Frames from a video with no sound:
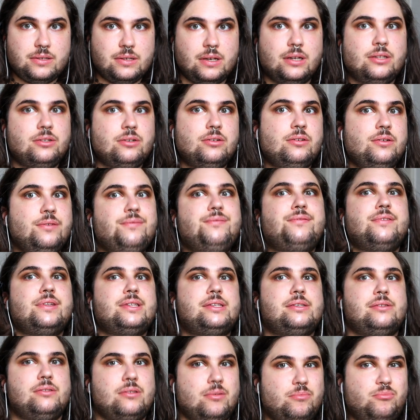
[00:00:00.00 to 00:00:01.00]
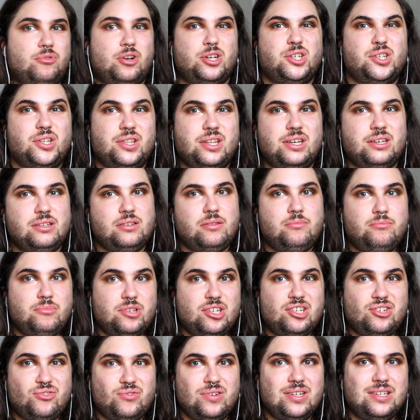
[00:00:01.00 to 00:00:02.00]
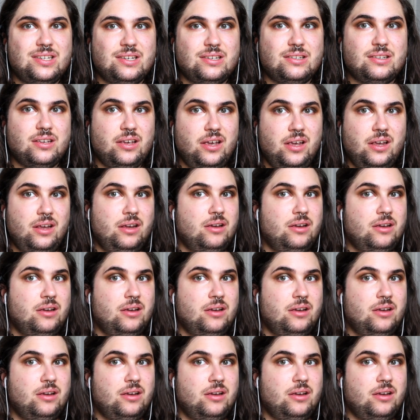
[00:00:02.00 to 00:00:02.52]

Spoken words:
So I don't know if it's a depression that hasn't been treated.